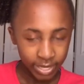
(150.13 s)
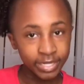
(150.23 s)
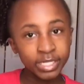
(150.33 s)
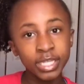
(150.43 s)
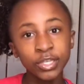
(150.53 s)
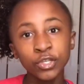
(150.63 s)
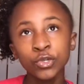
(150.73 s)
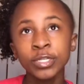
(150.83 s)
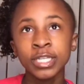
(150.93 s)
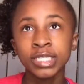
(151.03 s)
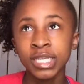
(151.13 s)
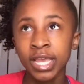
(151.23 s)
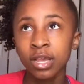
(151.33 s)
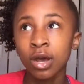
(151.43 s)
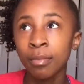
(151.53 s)
Next thing you can do is a
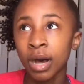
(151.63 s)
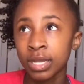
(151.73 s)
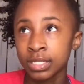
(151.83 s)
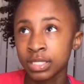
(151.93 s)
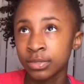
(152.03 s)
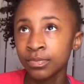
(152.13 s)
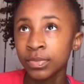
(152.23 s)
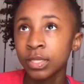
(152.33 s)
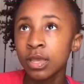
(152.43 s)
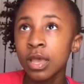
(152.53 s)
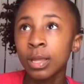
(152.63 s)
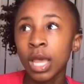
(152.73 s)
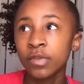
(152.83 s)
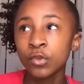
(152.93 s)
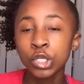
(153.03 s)
tech unboxing.
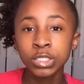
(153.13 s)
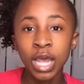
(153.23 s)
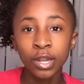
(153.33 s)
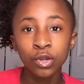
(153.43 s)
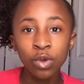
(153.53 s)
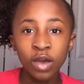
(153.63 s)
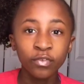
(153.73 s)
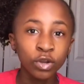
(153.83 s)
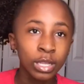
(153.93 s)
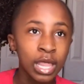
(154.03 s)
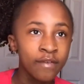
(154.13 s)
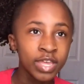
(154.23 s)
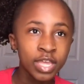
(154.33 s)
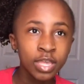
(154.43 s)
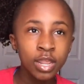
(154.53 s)
Like if you just got a new iPhone
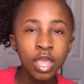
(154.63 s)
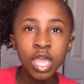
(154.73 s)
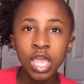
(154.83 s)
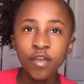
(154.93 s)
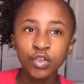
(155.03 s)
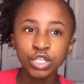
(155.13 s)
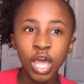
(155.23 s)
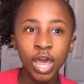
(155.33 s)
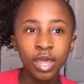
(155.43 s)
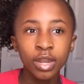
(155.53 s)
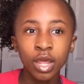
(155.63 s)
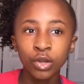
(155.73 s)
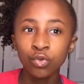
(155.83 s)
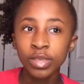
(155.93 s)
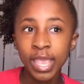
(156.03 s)
11, if you just got a
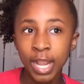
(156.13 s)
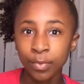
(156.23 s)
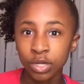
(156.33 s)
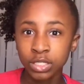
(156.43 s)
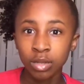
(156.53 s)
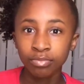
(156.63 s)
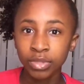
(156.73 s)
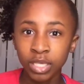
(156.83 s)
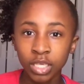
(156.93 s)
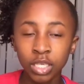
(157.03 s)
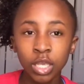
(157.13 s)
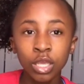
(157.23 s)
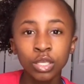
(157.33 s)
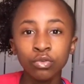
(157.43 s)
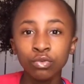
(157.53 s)
new camera or something,
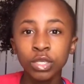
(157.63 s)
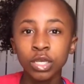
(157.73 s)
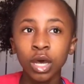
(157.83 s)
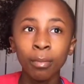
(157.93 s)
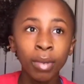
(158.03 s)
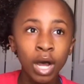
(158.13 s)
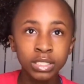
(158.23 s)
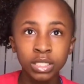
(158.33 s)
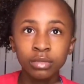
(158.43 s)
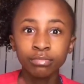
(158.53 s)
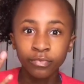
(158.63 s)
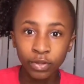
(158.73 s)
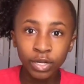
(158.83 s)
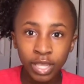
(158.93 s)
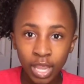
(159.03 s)
you could unbox it in
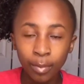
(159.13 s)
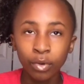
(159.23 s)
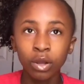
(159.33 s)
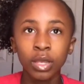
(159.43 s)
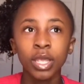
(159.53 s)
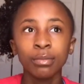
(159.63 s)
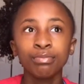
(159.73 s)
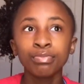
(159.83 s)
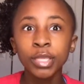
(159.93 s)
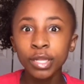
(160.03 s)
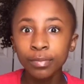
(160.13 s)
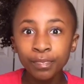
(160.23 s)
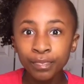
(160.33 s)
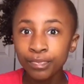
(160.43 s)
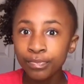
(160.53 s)
front of the camera and you
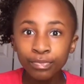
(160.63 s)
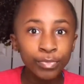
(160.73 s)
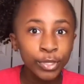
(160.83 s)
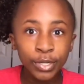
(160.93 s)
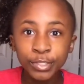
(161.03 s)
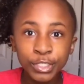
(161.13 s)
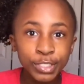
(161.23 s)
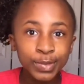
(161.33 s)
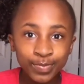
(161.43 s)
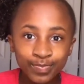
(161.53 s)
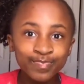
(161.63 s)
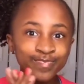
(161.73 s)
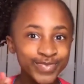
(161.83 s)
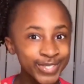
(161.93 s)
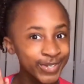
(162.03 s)
know, just
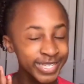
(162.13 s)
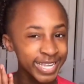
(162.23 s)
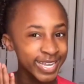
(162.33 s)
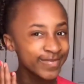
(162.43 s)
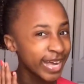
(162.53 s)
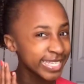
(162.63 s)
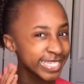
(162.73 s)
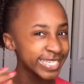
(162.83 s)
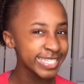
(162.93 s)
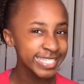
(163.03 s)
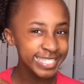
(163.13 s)
do the tech unboxing.